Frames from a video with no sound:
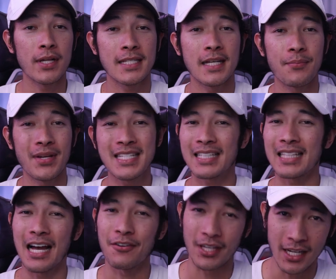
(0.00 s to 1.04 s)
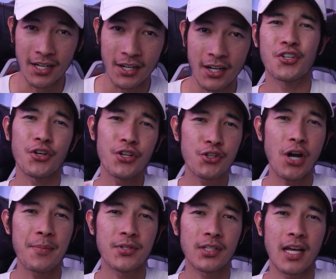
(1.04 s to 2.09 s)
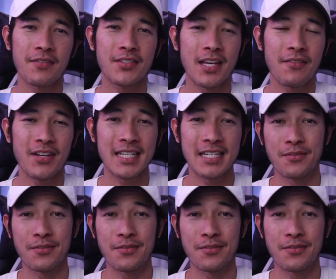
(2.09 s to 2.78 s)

What's up? It's a cloud here. So you dropped your life savings